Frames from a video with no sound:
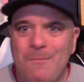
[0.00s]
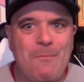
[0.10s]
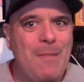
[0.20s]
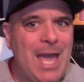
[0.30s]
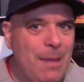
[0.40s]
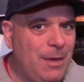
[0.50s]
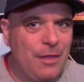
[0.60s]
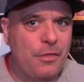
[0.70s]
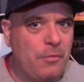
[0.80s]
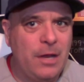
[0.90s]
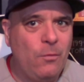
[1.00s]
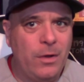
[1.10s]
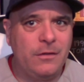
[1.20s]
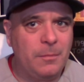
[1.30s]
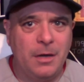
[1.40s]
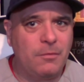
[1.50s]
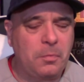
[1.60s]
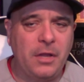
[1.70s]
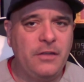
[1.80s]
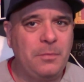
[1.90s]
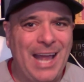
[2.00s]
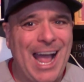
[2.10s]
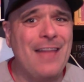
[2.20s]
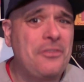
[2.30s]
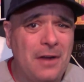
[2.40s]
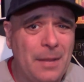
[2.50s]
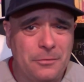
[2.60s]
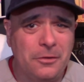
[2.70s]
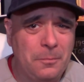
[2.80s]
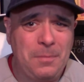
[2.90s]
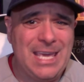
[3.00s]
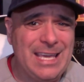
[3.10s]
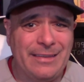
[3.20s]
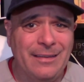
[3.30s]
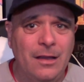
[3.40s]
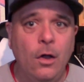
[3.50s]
maybe 3 wins above replacement at their absolute peak.